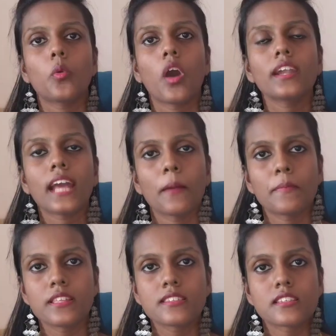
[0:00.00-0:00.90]
what
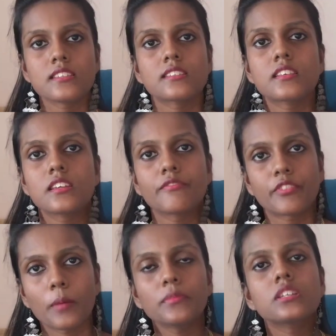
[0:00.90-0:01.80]
happens is,
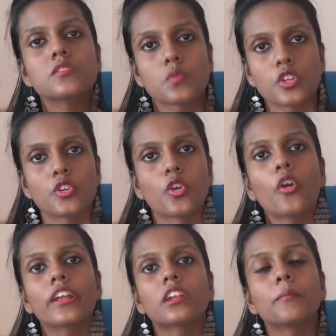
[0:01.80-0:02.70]
from this
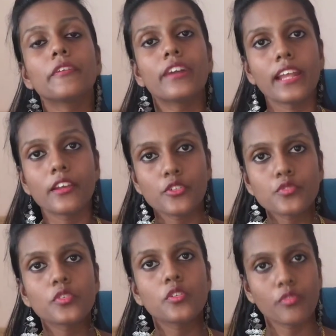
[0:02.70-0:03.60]
video it will be very
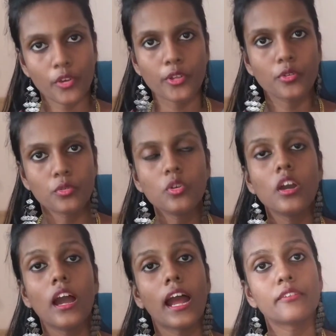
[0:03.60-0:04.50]
useful for you,
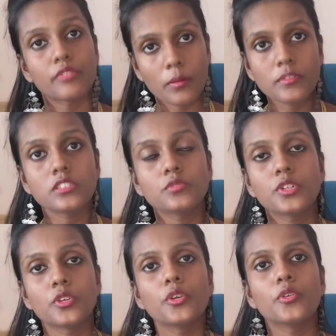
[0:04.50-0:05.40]
and from this
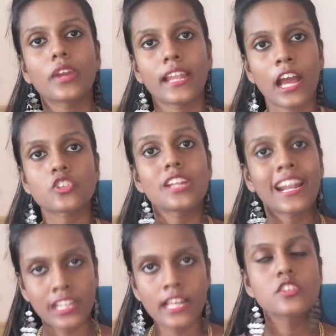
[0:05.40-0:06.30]
video you can actually
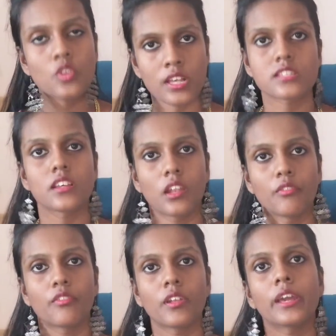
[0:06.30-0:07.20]
analyze yourself,
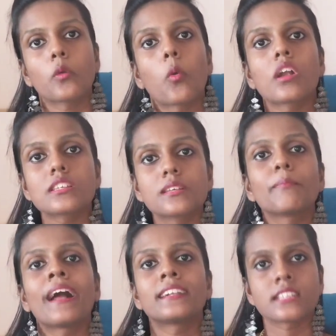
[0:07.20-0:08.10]
like what is the
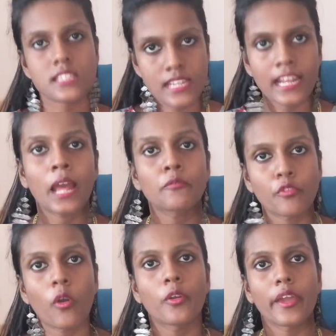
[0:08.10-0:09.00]
parenting style I am
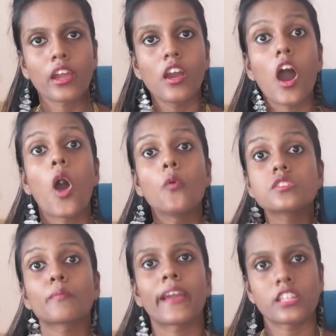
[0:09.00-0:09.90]
following, how
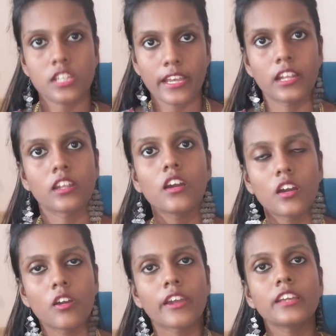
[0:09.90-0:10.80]
is my child.
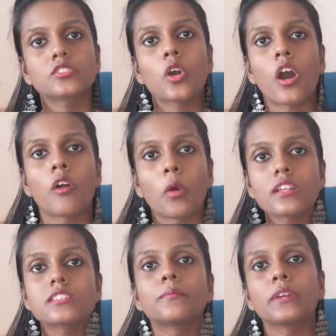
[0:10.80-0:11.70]
Okay, so
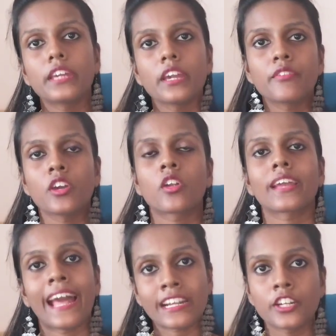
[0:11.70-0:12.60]
what is the behavior or
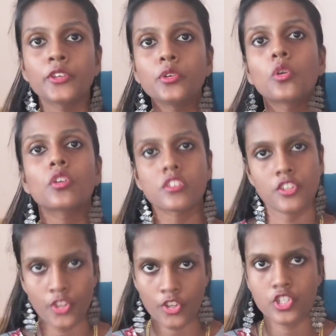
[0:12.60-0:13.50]
character you
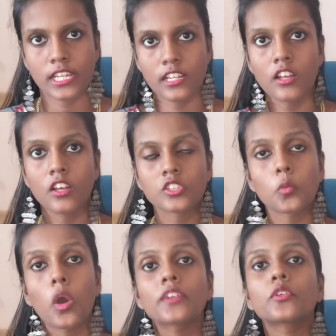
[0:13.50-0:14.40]
notice in your child,
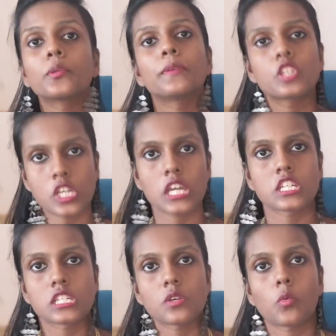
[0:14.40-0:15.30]
so what could be
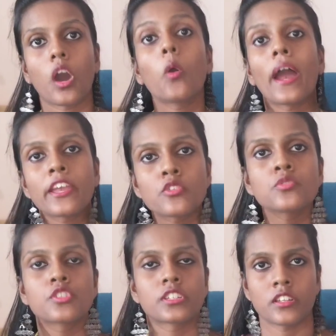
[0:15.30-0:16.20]
changed, how I
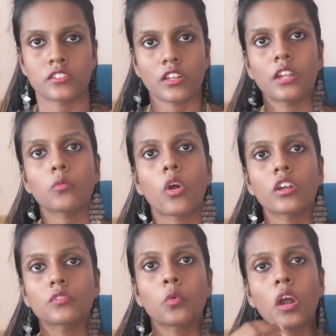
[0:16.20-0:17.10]
should change, and
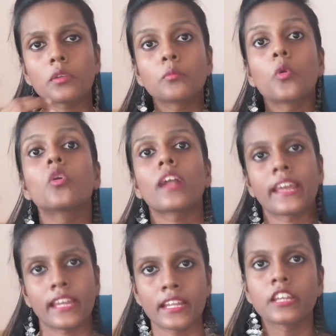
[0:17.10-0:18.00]
what more
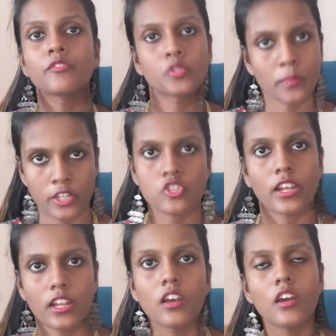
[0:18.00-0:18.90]
I can give to my
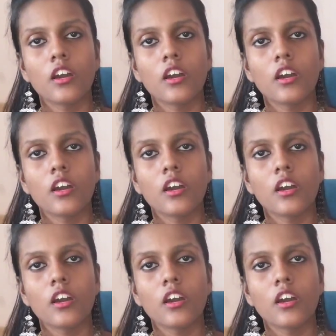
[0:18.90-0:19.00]
child.